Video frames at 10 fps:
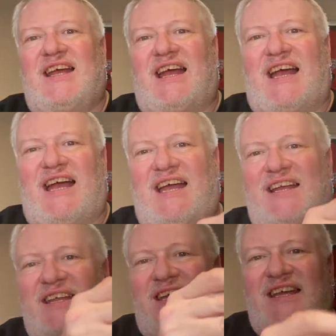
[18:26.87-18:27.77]
and
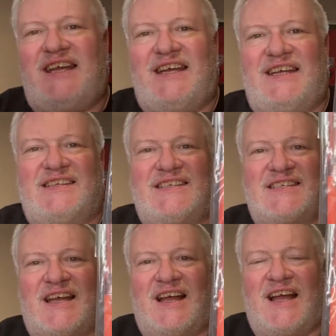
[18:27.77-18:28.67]
it is
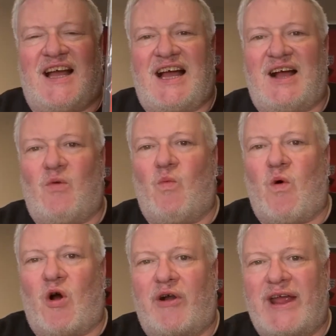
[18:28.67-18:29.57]

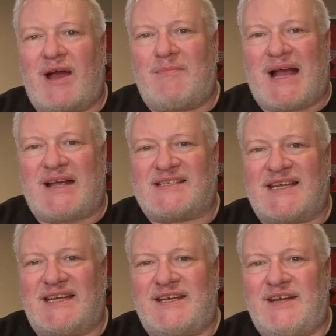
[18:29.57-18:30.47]
Warrior
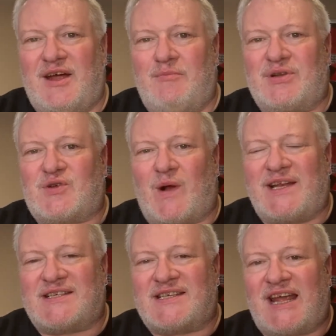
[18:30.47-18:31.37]
magazine
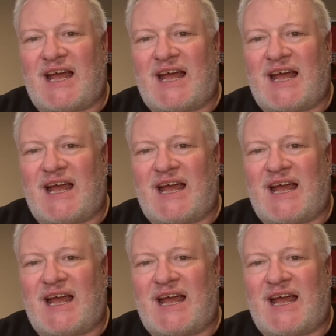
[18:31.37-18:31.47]
#20,